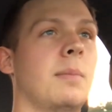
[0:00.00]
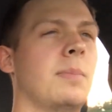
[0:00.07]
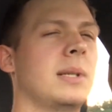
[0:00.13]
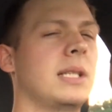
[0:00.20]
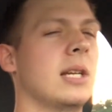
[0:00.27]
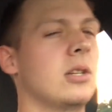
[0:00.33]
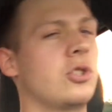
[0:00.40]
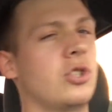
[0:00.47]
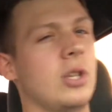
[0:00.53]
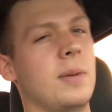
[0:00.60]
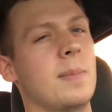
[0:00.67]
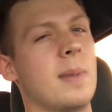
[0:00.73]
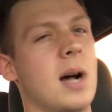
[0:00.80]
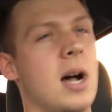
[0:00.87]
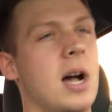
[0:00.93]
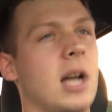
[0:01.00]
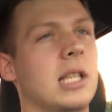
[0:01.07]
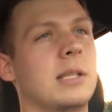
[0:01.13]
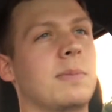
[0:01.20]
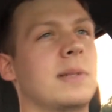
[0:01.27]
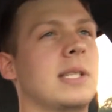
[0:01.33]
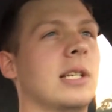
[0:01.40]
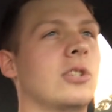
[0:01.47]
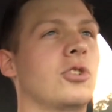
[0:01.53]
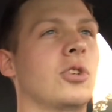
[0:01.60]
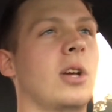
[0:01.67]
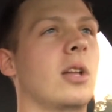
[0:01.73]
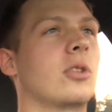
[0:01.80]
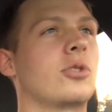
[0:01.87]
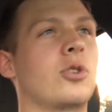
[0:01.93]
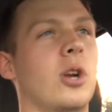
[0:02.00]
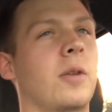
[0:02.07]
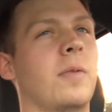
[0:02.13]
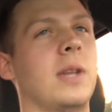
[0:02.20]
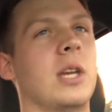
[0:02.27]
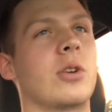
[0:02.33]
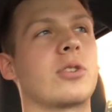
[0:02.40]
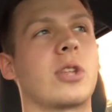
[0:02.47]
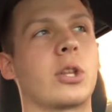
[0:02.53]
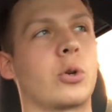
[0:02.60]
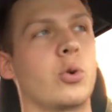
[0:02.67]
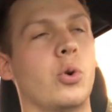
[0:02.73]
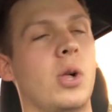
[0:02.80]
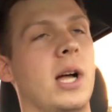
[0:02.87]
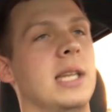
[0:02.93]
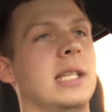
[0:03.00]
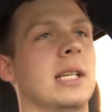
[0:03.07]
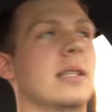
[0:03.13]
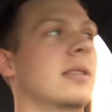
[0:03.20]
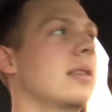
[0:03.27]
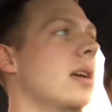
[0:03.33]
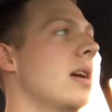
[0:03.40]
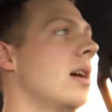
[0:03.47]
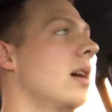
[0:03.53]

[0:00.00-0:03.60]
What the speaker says: potentially mods, potentially other truck videos, other cool ideas.